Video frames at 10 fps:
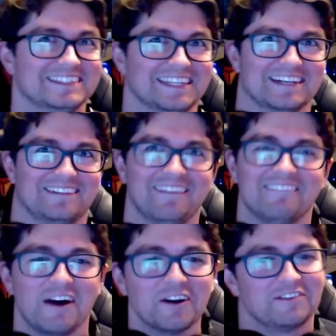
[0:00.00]
take a lot
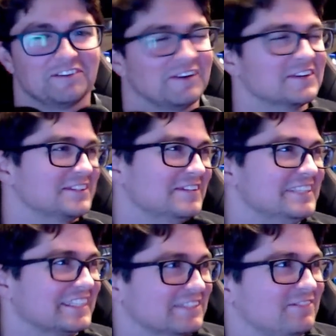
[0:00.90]
longer for folks to
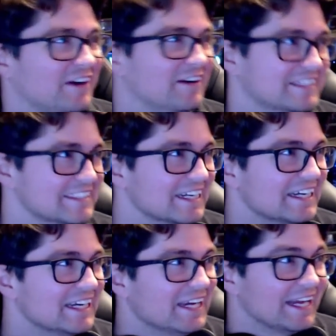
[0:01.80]
adjust to Pharah, because
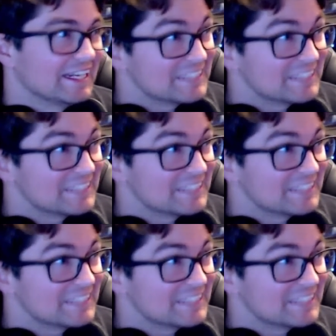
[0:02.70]
it